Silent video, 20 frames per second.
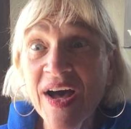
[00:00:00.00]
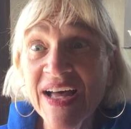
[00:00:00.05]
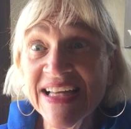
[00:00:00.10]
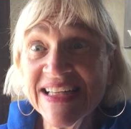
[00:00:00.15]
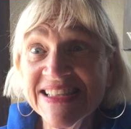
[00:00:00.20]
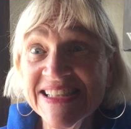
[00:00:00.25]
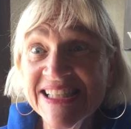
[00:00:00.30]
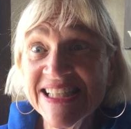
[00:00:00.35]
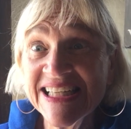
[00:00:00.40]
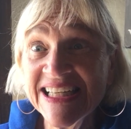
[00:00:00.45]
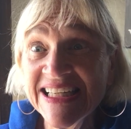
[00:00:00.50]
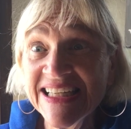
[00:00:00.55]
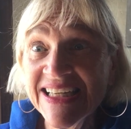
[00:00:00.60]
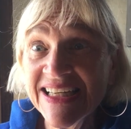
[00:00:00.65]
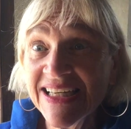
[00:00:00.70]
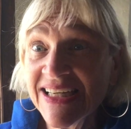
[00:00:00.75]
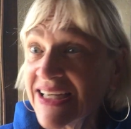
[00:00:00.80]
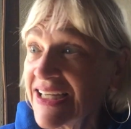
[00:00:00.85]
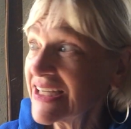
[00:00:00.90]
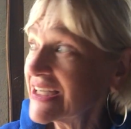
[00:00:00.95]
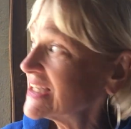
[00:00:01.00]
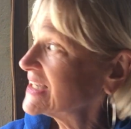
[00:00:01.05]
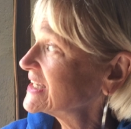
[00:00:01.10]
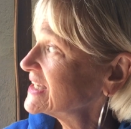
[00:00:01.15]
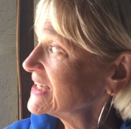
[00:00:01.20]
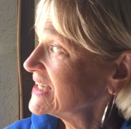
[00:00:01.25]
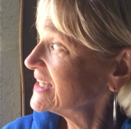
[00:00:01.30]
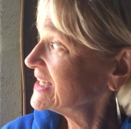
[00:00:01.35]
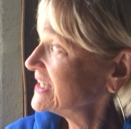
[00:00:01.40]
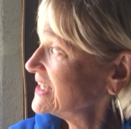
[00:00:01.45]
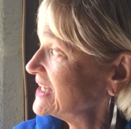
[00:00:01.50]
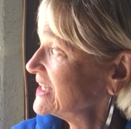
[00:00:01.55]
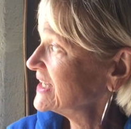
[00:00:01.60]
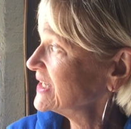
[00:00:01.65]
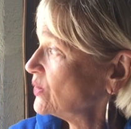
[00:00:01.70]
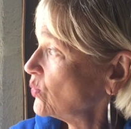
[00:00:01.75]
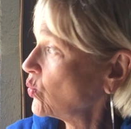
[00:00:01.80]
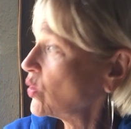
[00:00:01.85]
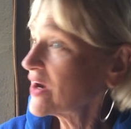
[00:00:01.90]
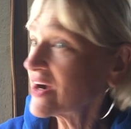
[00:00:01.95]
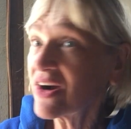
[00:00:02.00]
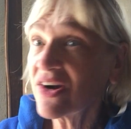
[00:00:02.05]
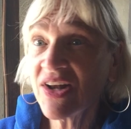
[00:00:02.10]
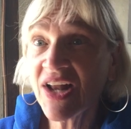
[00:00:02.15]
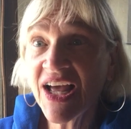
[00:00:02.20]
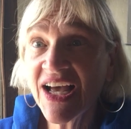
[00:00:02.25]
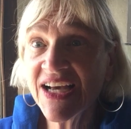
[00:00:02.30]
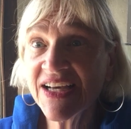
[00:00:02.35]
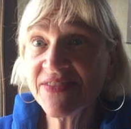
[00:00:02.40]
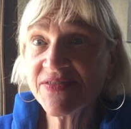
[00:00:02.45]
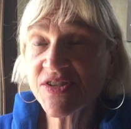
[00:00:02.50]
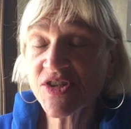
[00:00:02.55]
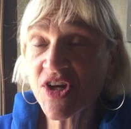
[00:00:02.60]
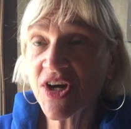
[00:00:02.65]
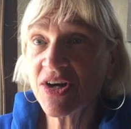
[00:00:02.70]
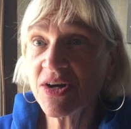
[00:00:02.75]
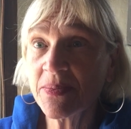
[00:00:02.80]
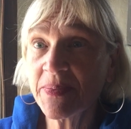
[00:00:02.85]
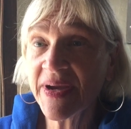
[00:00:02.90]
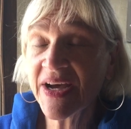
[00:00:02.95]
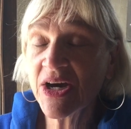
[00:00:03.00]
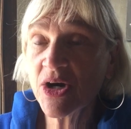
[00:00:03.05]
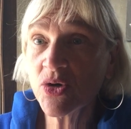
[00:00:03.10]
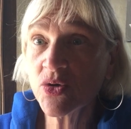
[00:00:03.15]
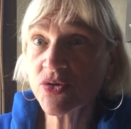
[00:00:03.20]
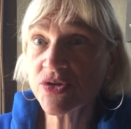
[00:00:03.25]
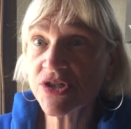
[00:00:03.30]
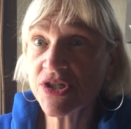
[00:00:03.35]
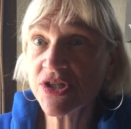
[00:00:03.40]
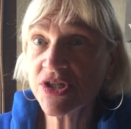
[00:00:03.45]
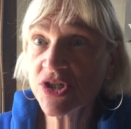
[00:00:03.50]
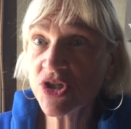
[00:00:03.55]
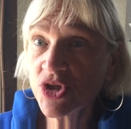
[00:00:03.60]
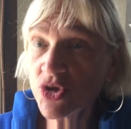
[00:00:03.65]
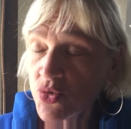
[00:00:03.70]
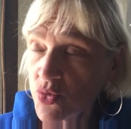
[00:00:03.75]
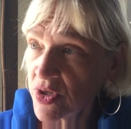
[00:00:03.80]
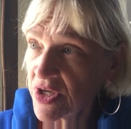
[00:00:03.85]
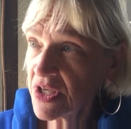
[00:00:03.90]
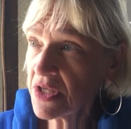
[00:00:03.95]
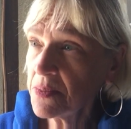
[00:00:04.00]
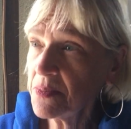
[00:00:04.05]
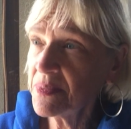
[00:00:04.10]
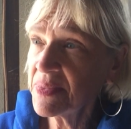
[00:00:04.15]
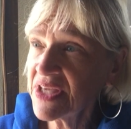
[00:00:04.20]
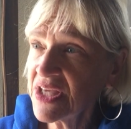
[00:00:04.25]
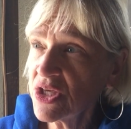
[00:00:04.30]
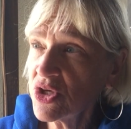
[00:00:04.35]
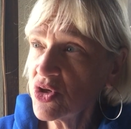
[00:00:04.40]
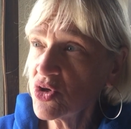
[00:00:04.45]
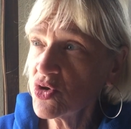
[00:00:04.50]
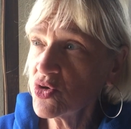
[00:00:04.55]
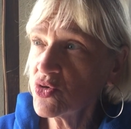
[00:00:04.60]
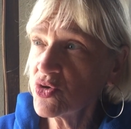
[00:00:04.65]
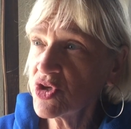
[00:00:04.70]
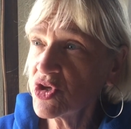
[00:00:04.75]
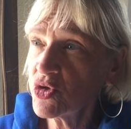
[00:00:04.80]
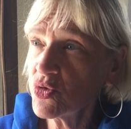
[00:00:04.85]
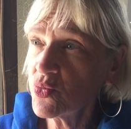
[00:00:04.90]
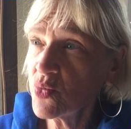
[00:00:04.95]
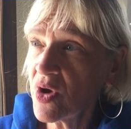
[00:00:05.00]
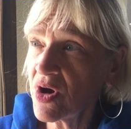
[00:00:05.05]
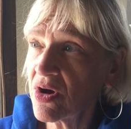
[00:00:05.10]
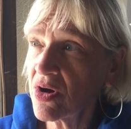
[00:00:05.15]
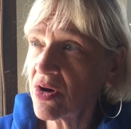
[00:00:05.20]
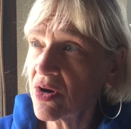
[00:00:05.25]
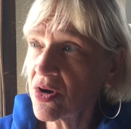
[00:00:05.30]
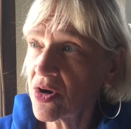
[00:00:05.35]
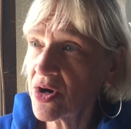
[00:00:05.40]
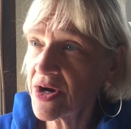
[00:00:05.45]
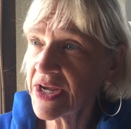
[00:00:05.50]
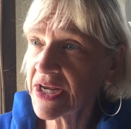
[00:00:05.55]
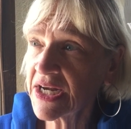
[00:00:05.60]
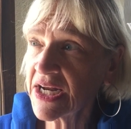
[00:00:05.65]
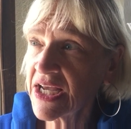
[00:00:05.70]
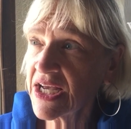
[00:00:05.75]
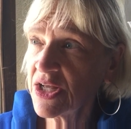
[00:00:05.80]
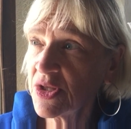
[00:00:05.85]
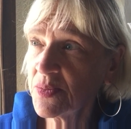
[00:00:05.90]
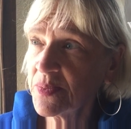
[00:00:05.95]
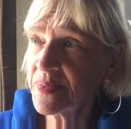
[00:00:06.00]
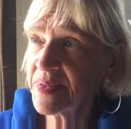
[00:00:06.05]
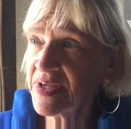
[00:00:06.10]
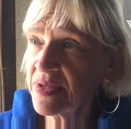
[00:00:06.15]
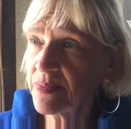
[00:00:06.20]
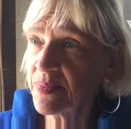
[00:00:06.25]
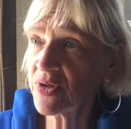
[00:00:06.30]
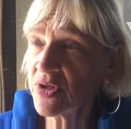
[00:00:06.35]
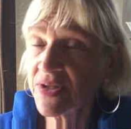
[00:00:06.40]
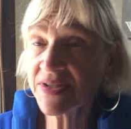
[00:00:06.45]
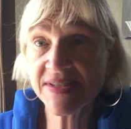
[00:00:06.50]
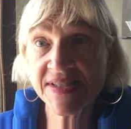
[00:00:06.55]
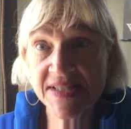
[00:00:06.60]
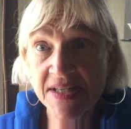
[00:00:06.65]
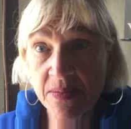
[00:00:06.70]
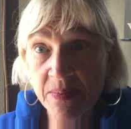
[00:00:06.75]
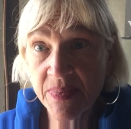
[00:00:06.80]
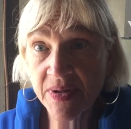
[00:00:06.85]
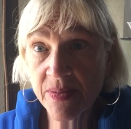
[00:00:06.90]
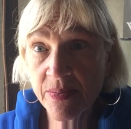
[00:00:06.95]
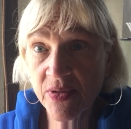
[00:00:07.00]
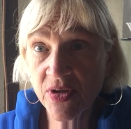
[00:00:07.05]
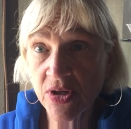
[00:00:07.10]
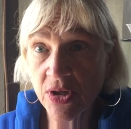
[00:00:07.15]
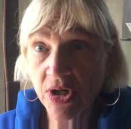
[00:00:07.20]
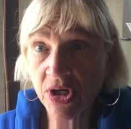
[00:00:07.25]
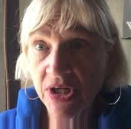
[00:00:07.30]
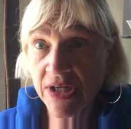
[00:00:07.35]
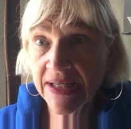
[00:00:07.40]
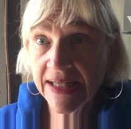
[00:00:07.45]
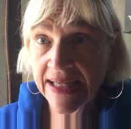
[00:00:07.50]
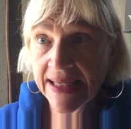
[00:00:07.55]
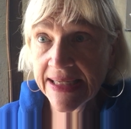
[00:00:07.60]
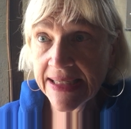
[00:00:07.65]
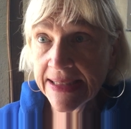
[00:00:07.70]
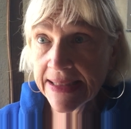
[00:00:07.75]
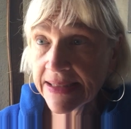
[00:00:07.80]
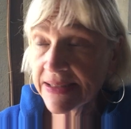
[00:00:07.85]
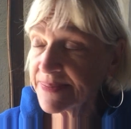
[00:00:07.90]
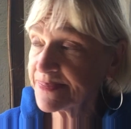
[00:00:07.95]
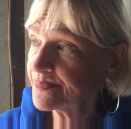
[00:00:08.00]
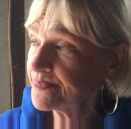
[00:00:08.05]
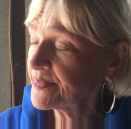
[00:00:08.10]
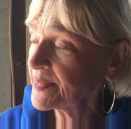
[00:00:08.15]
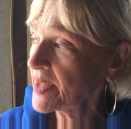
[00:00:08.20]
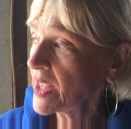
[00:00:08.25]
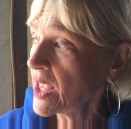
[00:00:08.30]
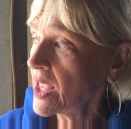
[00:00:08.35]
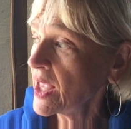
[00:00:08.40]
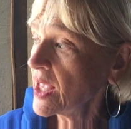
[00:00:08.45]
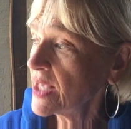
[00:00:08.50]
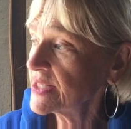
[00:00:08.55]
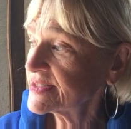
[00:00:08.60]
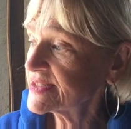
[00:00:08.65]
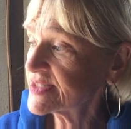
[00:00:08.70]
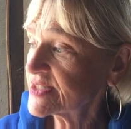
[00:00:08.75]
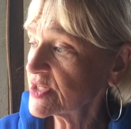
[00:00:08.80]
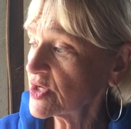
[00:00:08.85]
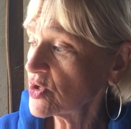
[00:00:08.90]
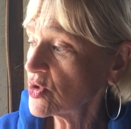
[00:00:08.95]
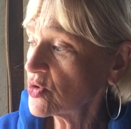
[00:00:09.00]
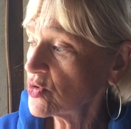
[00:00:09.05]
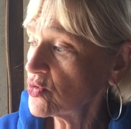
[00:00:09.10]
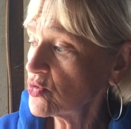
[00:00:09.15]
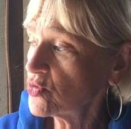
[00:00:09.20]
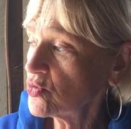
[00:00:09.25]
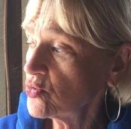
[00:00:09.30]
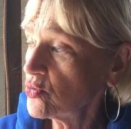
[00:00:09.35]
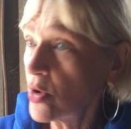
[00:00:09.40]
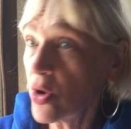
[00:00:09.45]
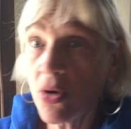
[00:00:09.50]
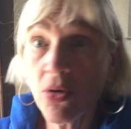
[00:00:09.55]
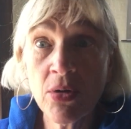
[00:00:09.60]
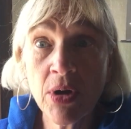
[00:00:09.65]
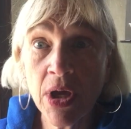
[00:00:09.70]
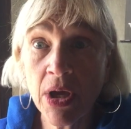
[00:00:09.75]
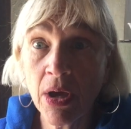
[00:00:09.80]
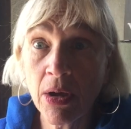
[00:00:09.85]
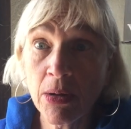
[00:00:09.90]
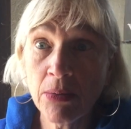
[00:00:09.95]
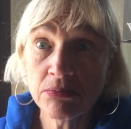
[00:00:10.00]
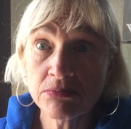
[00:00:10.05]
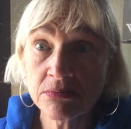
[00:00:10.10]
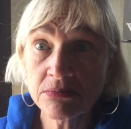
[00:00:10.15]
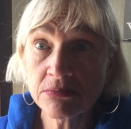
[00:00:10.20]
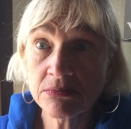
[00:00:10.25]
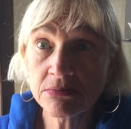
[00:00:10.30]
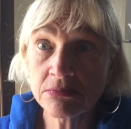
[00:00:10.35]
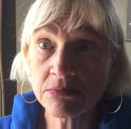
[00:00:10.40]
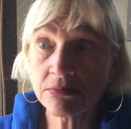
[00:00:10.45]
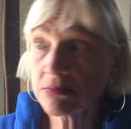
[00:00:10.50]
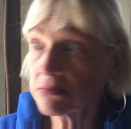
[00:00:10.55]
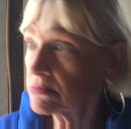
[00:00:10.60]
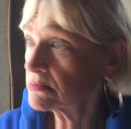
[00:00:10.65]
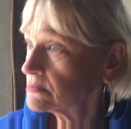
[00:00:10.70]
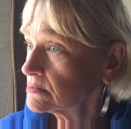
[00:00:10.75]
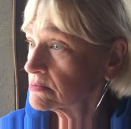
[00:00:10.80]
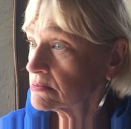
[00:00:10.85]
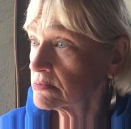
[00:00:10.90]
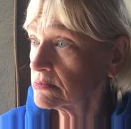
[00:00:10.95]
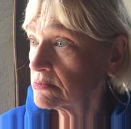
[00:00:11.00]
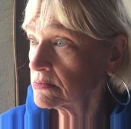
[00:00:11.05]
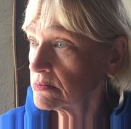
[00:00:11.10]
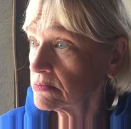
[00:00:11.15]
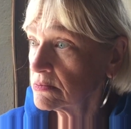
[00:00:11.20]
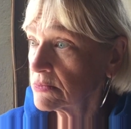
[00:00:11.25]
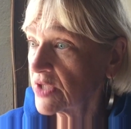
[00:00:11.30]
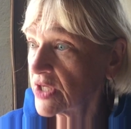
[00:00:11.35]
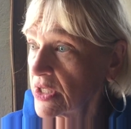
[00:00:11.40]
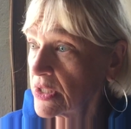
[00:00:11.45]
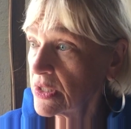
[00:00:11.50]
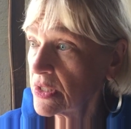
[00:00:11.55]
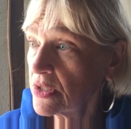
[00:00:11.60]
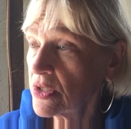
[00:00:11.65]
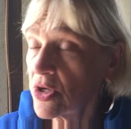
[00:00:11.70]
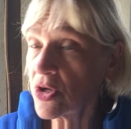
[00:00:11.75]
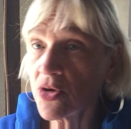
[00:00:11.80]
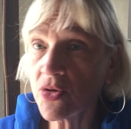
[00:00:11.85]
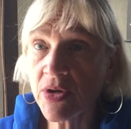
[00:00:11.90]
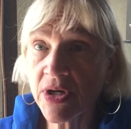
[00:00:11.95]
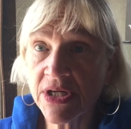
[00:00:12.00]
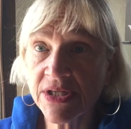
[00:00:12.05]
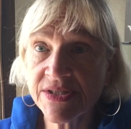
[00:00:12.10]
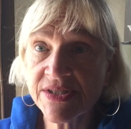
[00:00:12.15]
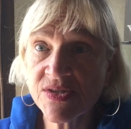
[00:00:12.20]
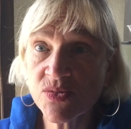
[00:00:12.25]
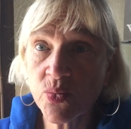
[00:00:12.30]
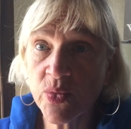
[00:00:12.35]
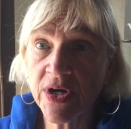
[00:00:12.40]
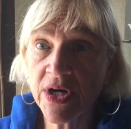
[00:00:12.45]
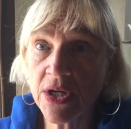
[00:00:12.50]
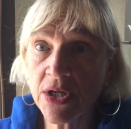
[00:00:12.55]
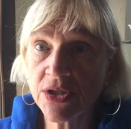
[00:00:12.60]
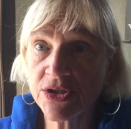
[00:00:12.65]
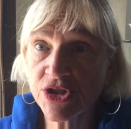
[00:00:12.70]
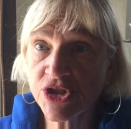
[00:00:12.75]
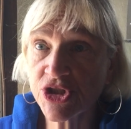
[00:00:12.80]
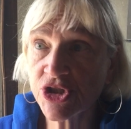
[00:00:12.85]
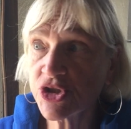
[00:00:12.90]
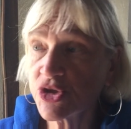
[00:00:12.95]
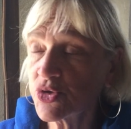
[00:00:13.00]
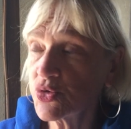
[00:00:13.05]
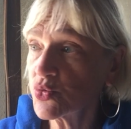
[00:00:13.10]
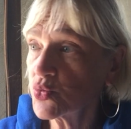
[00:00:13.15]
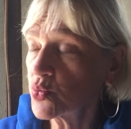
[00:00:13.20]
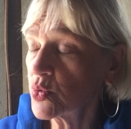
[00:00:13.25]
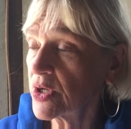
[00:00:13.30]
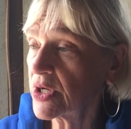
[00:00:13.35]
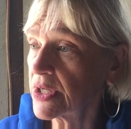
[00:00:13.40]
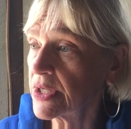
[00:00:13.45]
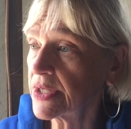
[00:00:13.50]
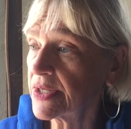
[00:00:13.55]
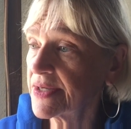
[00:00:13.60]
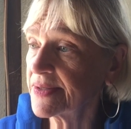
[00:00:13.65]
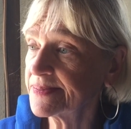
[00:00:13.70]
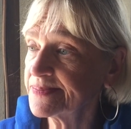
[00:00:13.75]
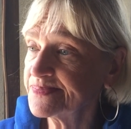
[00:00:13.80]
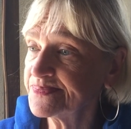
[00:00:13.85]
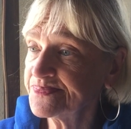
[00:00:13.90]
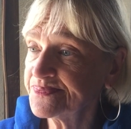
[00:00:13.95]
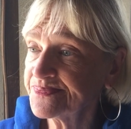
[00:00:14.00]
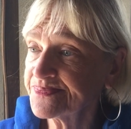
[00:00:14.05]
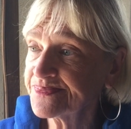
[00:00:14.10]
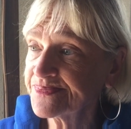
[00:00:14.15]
what our lives are about. You can be who you are and help people, and some people aren't gonna like it. So, okay, they can go elsewhere to